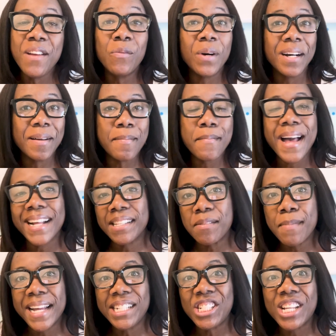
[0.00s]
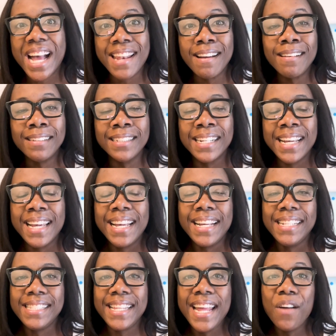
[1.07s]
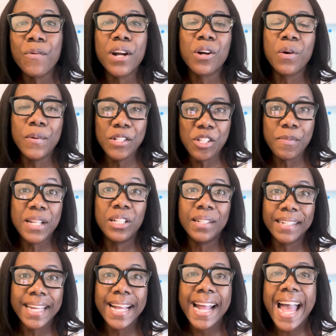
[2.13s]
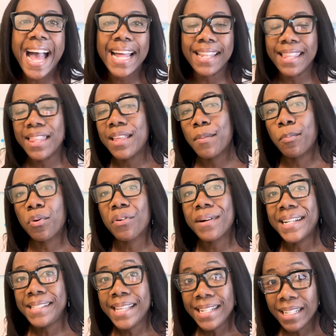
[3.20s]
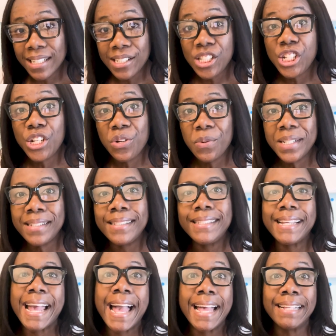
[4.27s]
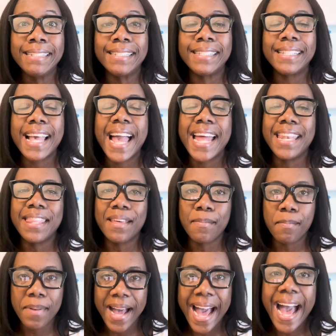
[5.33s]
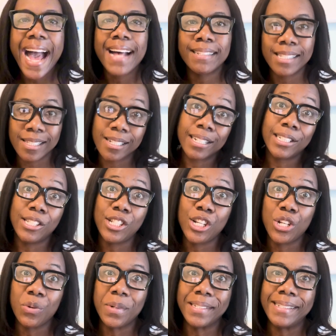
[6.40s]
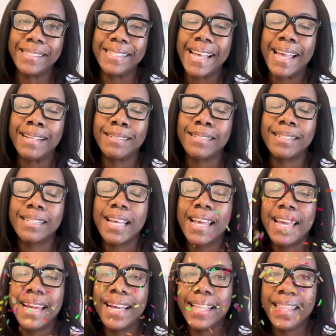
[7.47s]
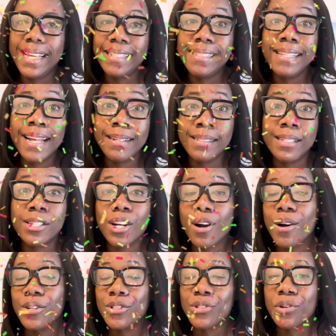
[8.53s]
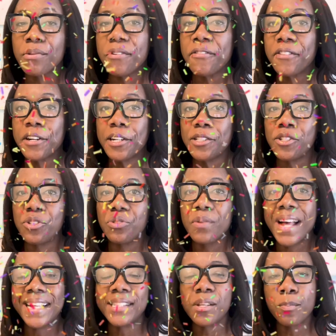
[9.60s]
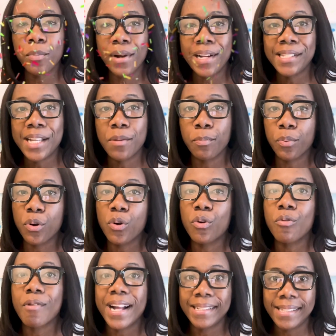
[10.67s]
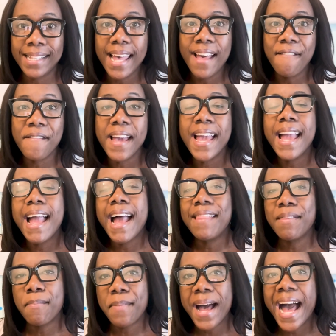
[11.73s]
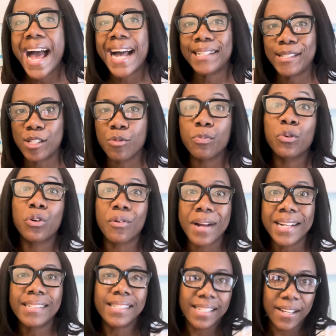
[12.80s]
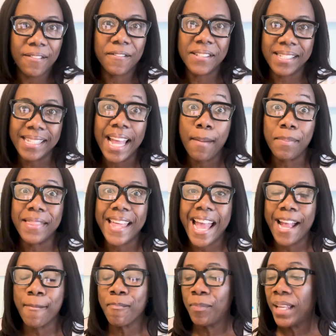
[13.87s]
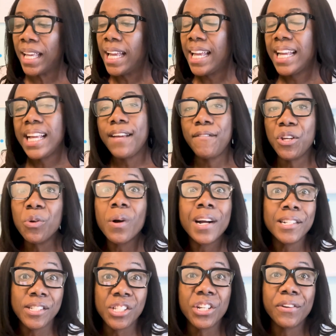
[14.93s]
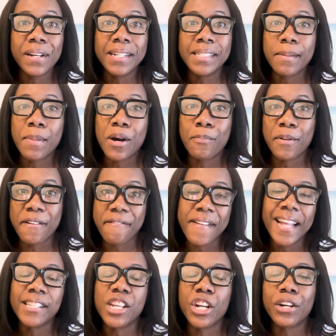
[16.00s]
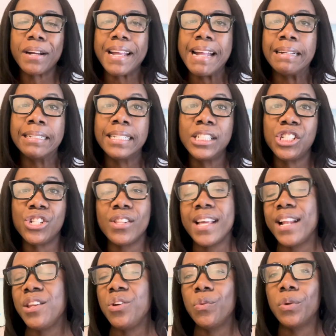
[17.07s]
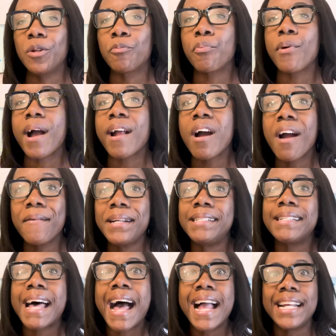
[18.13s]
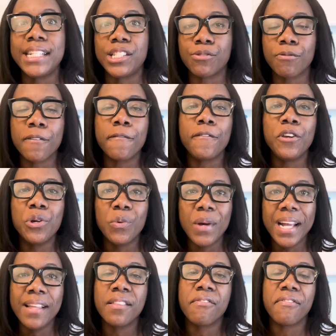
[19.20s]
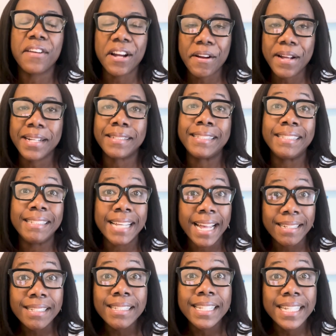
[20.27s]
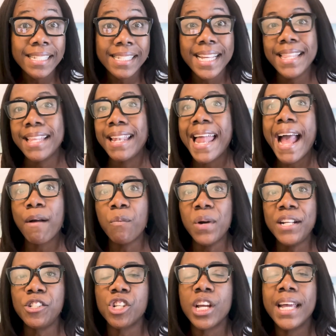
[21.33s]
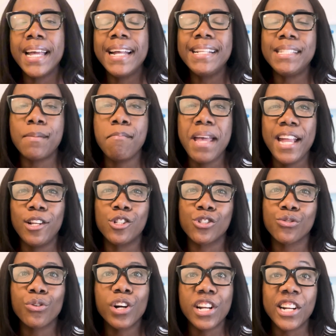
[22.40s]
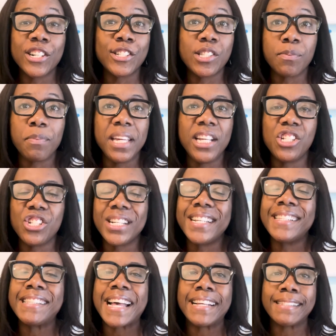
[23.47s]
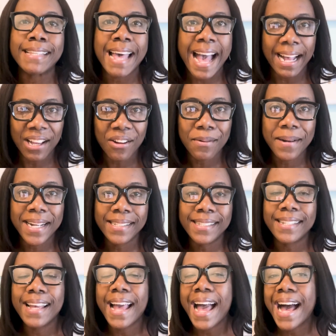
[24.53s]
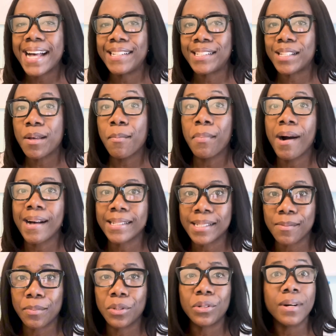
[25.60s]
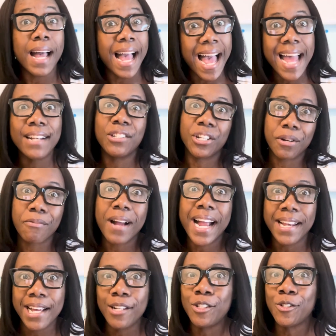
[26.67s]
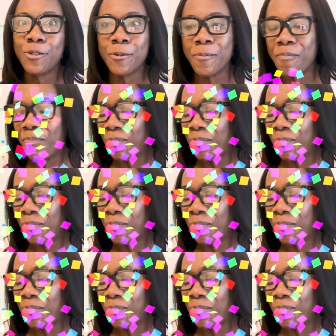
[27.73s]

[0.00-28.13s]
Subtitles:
welcome back to my channel. Today we're going to be looking at the present continuous tense and the past continuous tense. These tenses are also referred to as the present progressive and the past progressive, same thing. If you are serious about perfecting your English, then you will prioritize reviewing the various tenses in the language to make sure your speech is as accurate as possible, and your writing too.